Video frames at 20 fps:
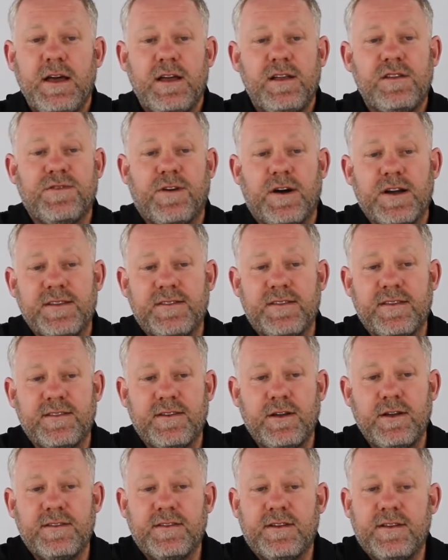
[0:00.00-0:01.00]
As far as the
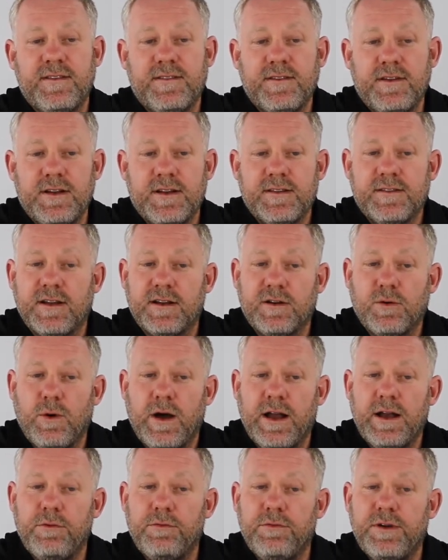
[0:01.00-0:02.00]
skirt's concerned, it's got
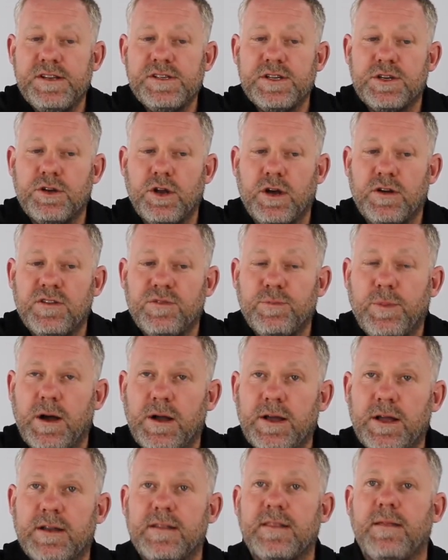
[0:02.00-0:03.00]
quite a rigid nose
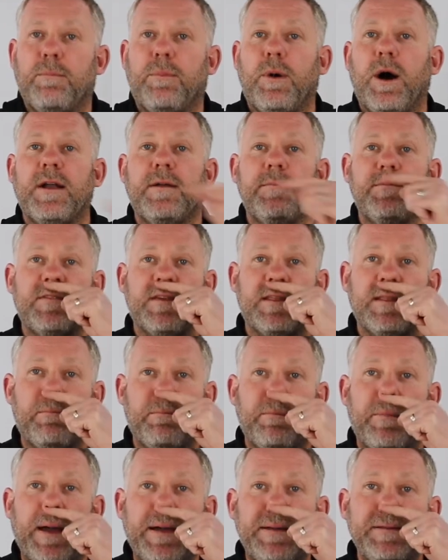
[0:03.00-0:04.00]
pocket at the bottom, so the
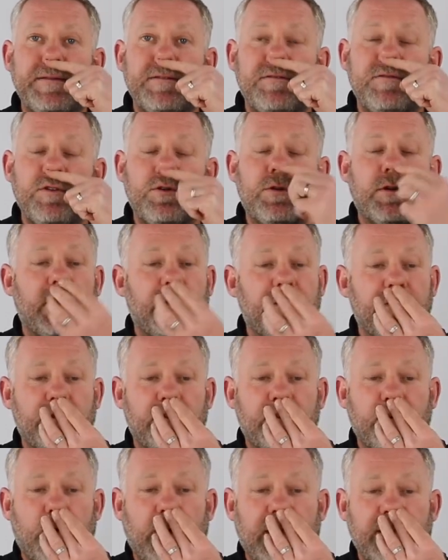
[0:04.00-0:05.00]
base of your nose
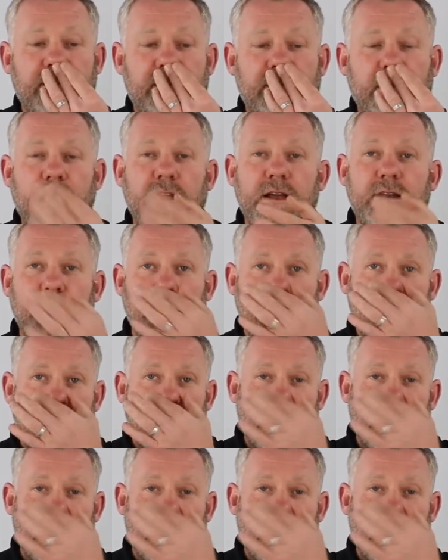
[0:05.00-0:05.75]
is quite solid.